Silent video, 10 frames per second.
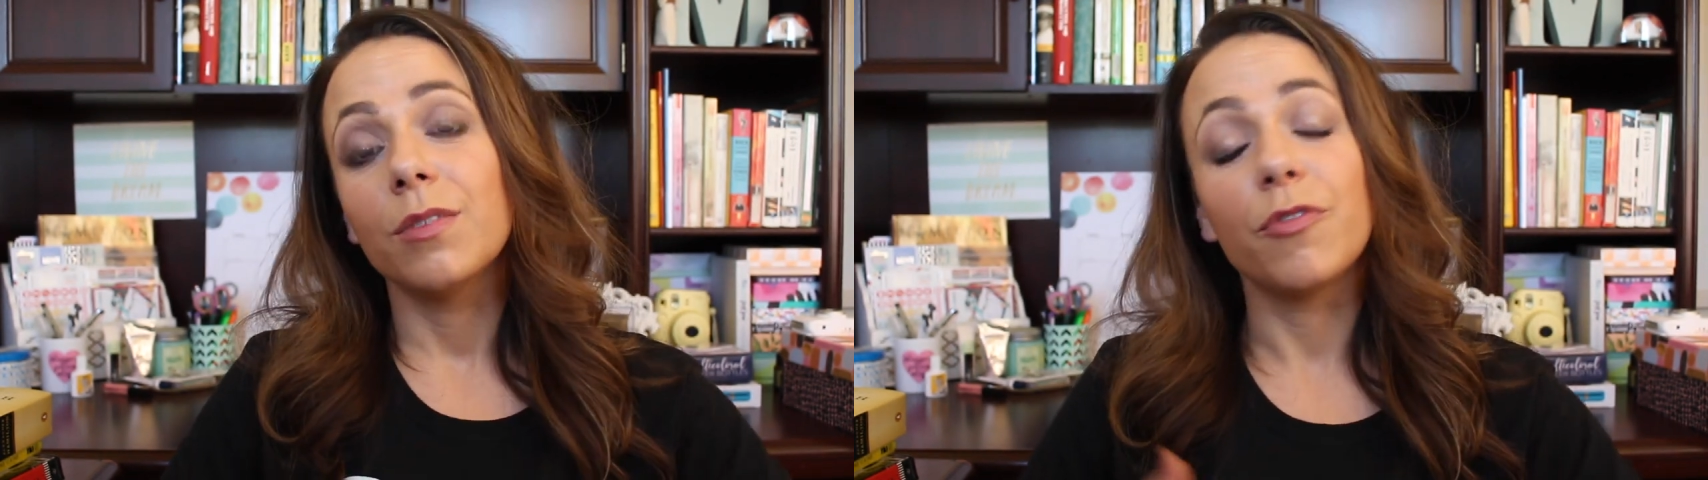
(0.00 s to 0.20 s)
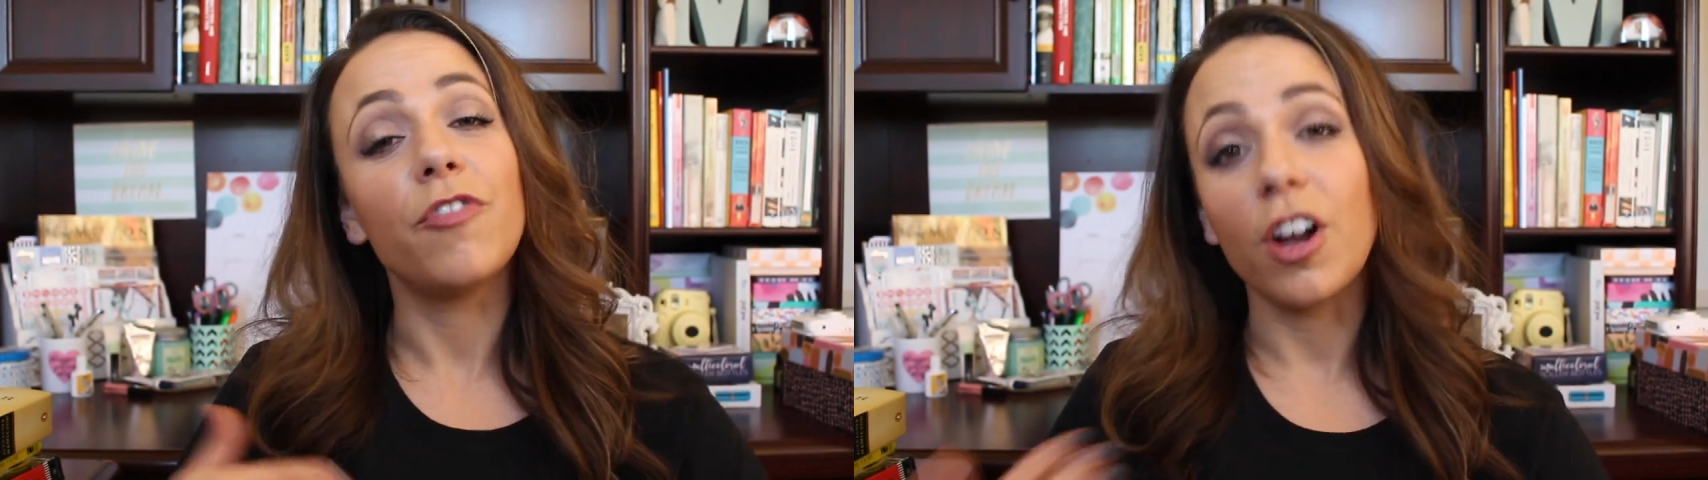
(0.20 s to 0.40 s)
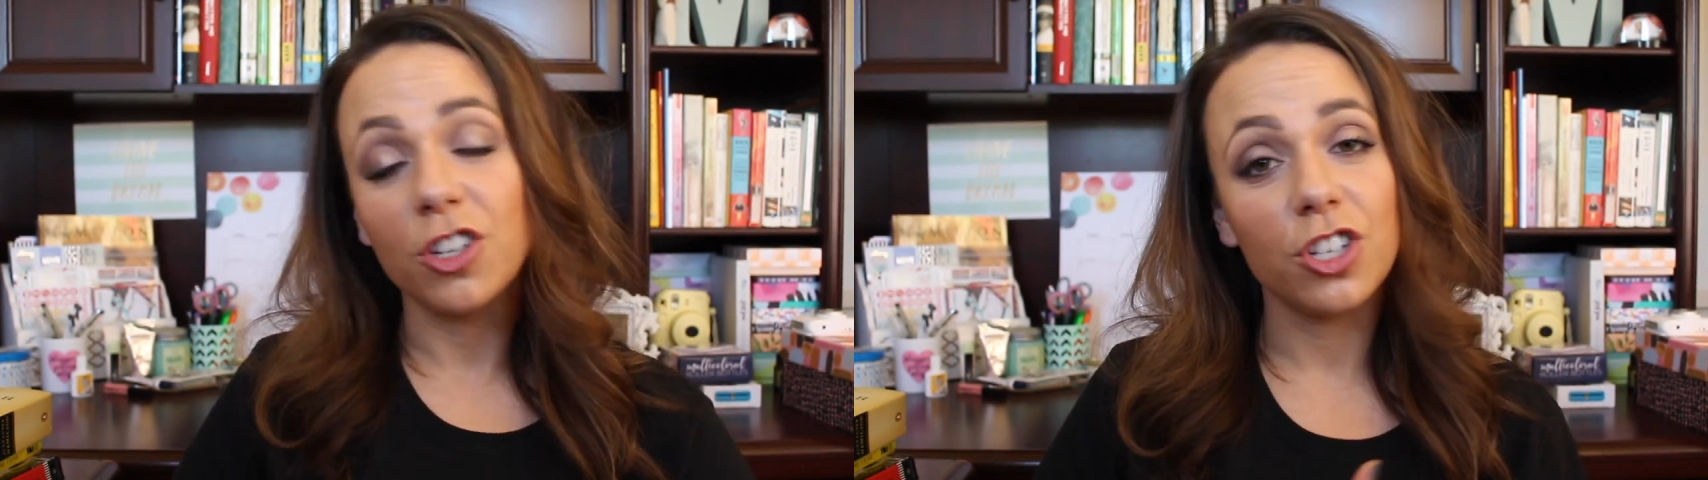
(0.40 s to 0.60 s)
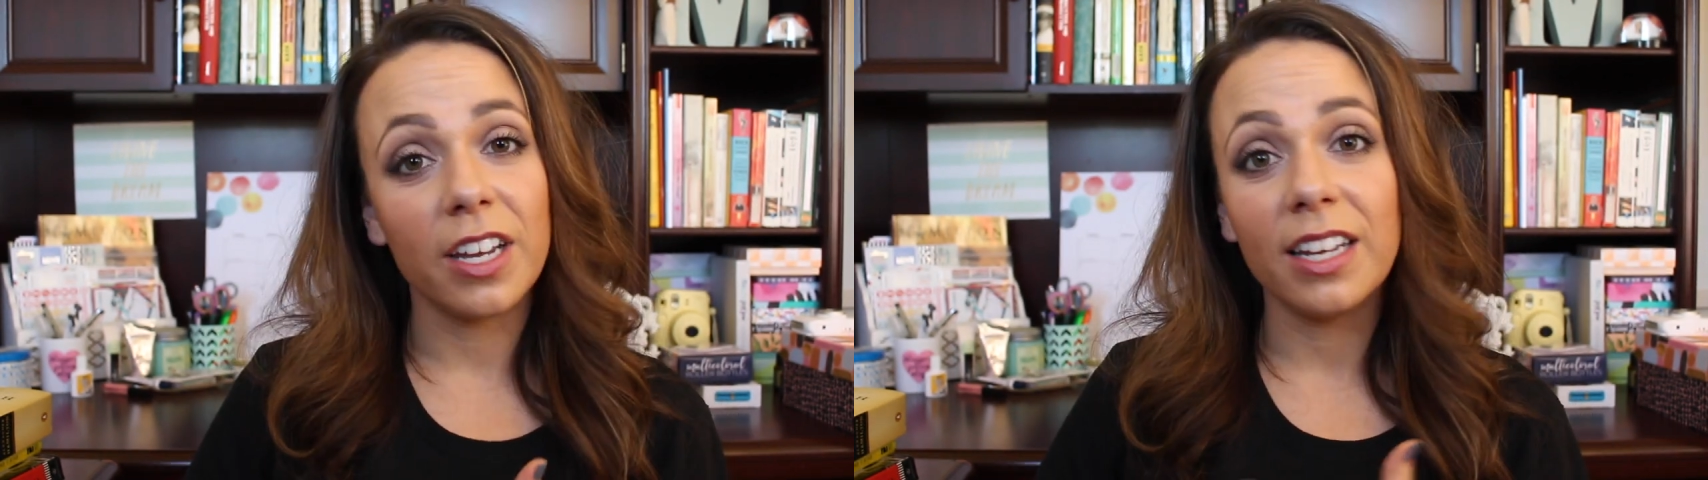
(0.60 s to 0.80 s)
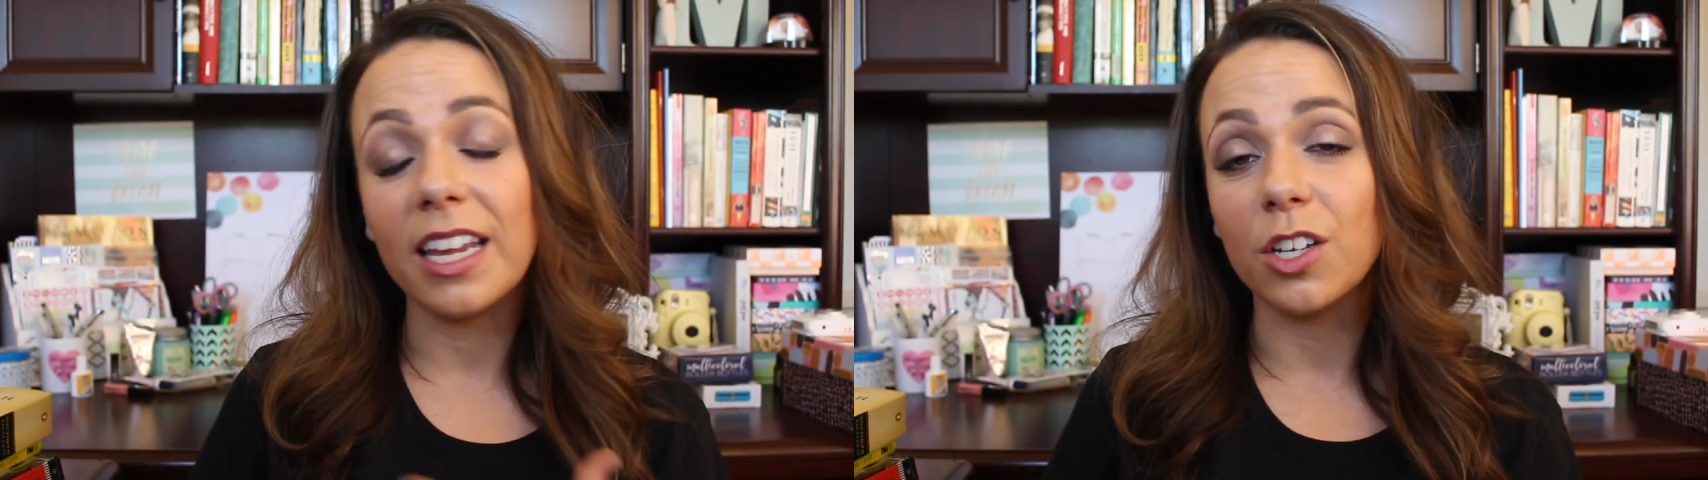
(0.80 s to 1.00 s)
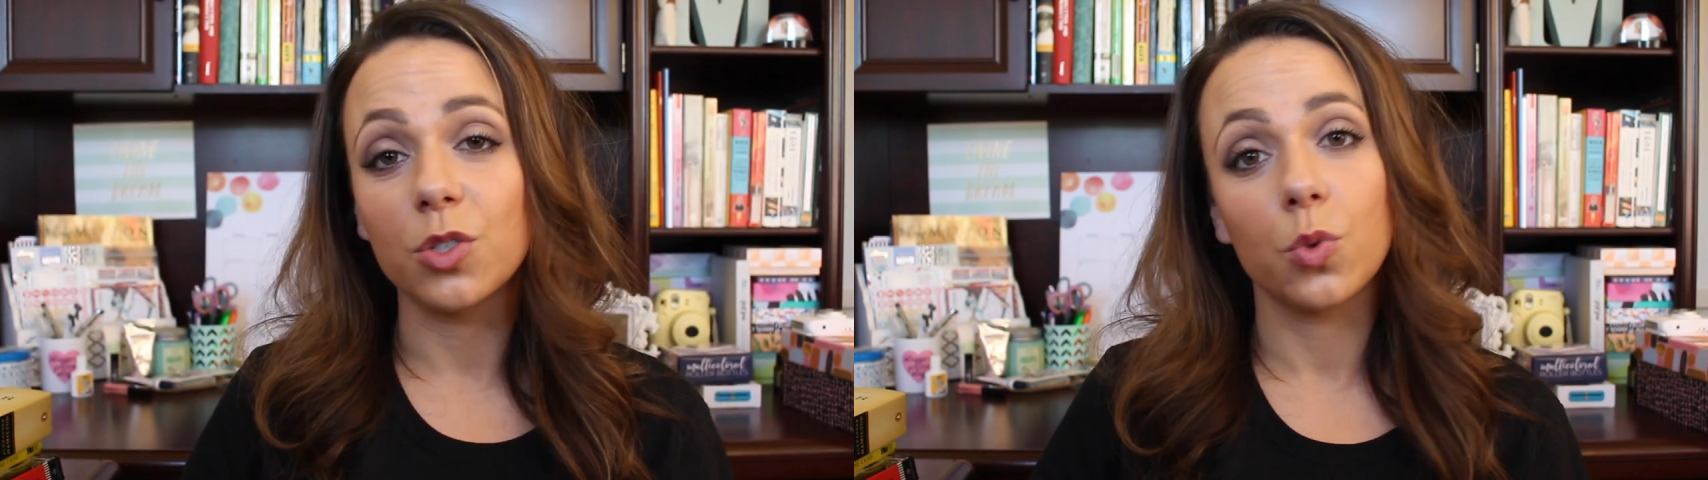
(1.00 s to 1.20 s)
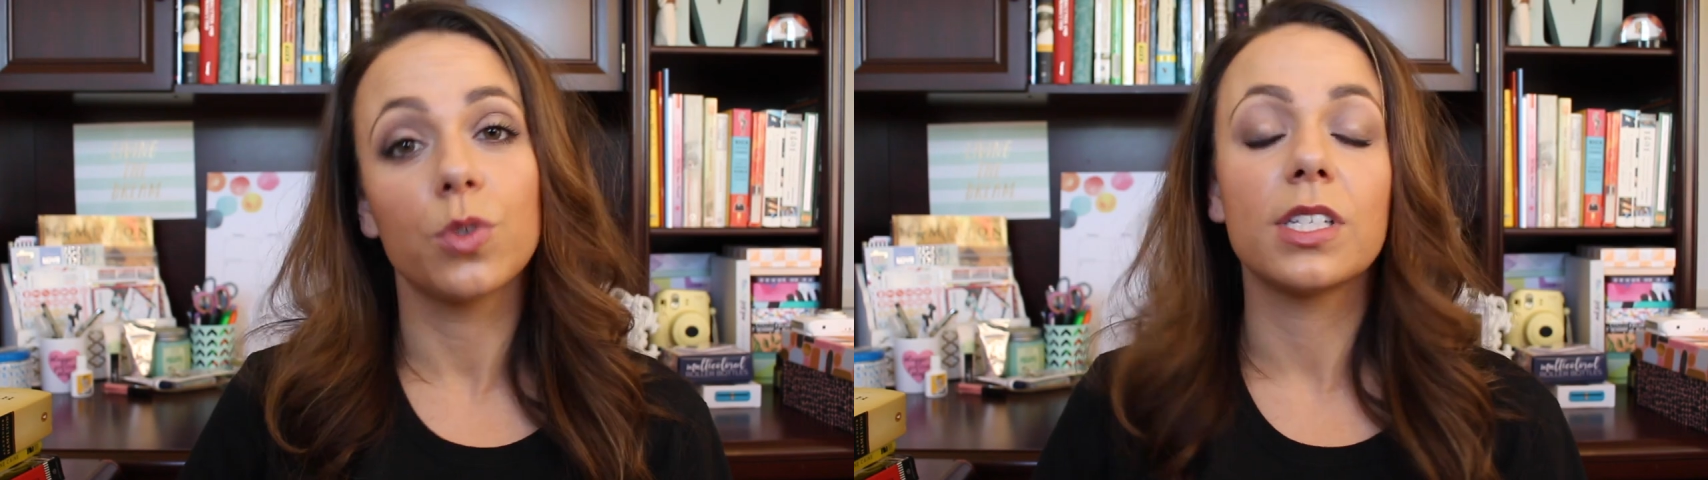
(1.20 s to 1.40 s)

function in a school